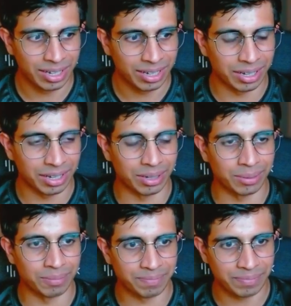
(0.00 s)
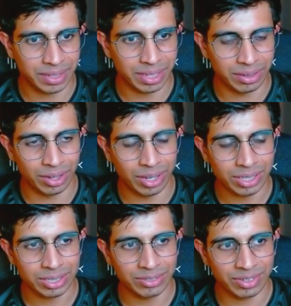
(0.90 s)
Um,
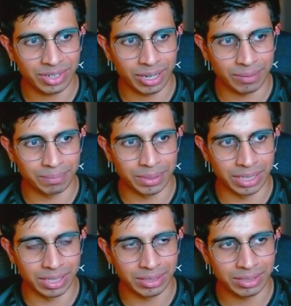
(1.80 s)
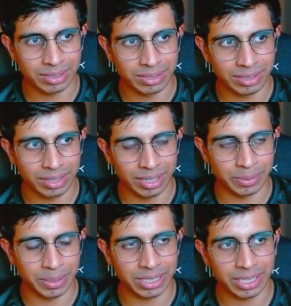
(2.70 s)
lots of companies, and
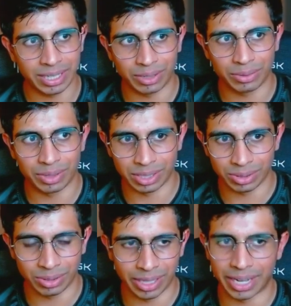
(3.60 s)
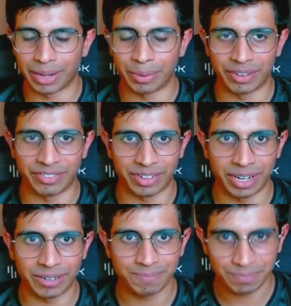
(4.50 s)
especially I think with this whole AI wave,
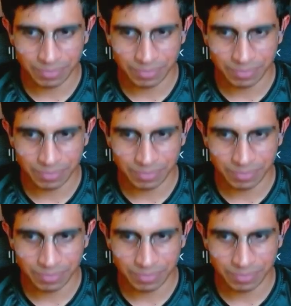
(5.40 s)
right?